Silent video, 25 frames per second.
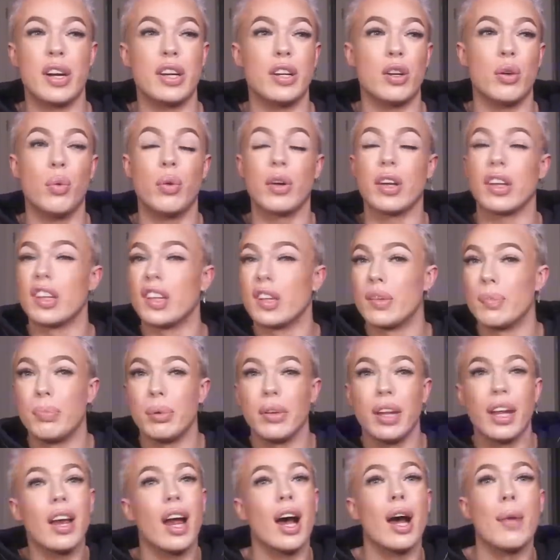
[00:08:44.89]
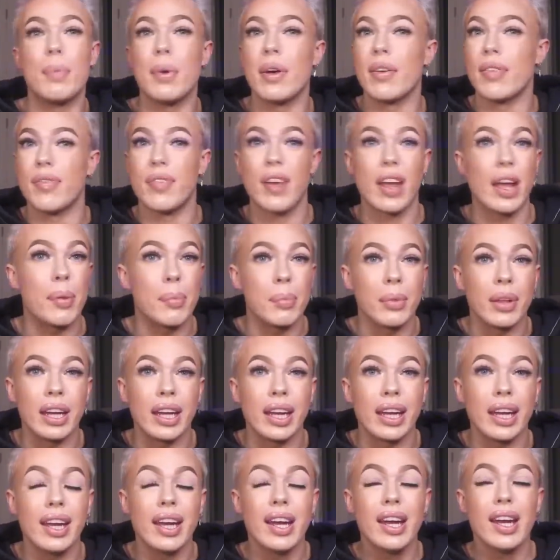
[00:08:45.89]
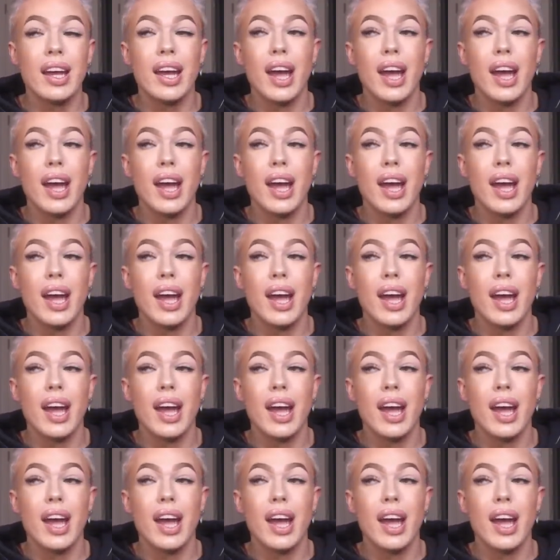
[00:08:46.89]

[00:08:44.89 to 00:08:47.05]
I don't want to split up a family.